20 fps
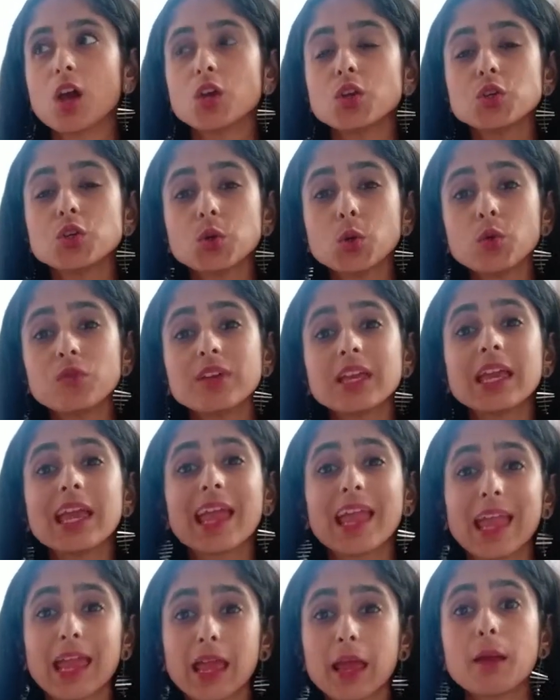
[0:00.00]

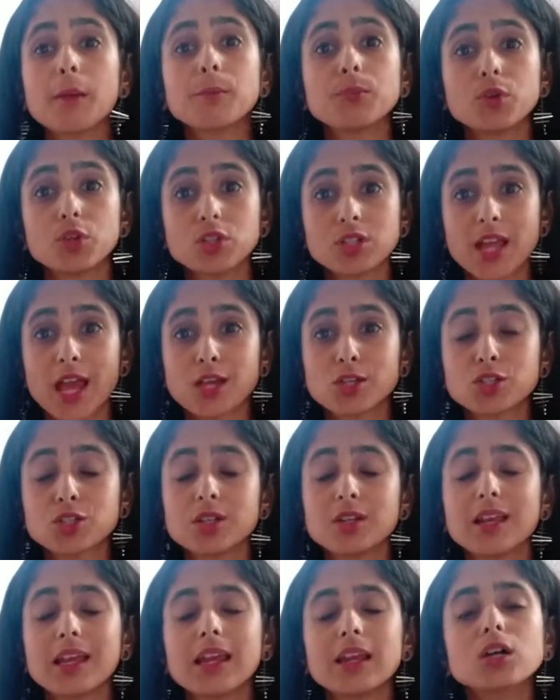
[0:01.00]
UVA
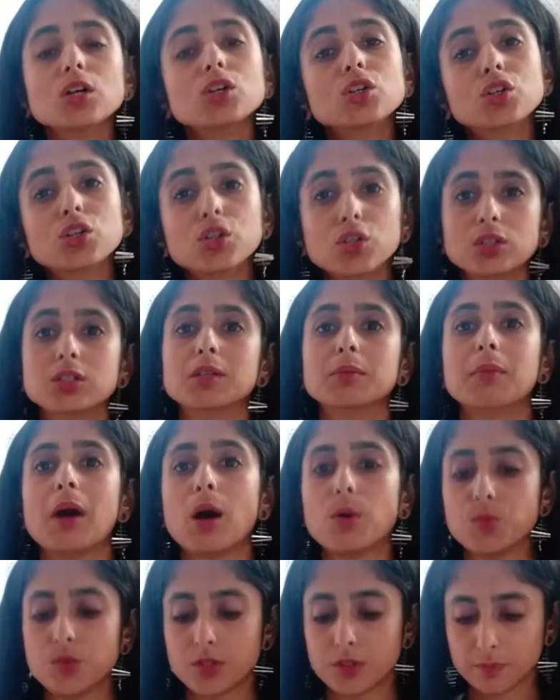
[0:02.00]
protection in a good
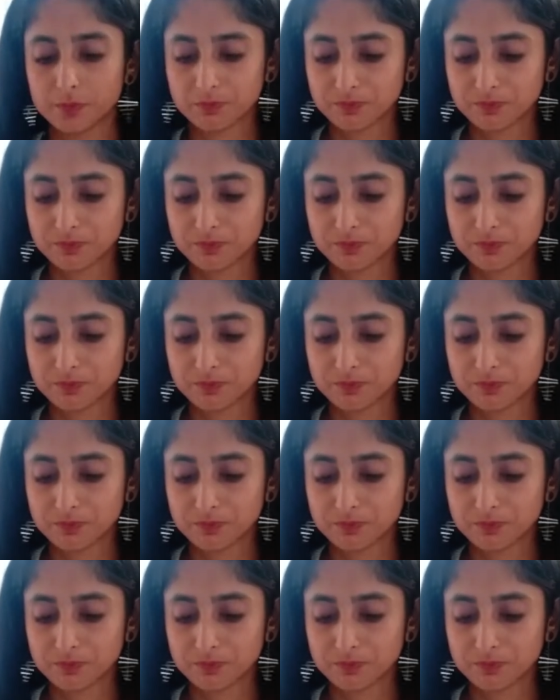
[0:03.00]
amount.